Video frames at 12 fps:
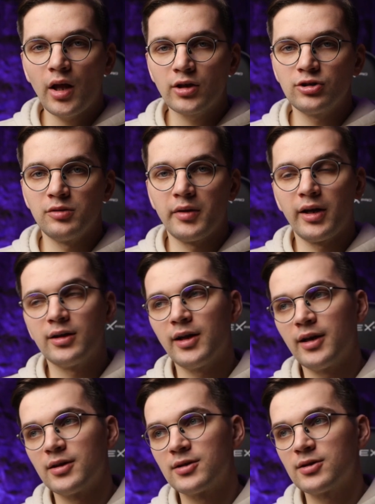Actually, my
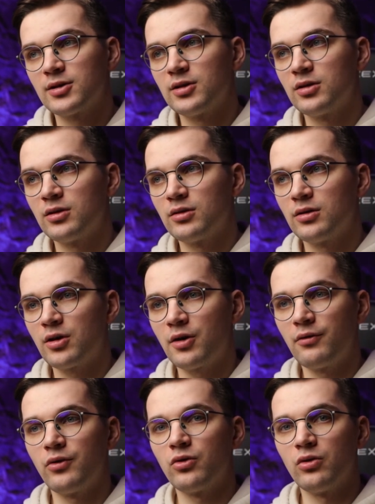clients
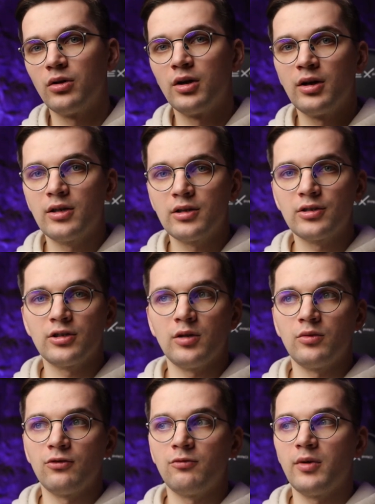review
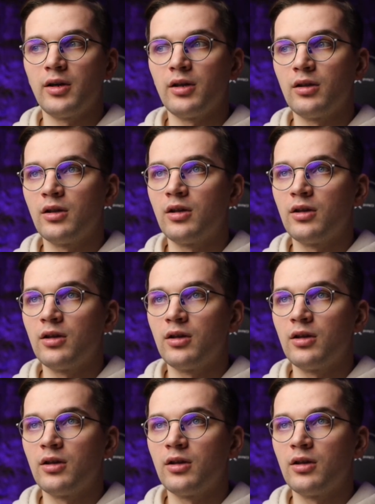some of my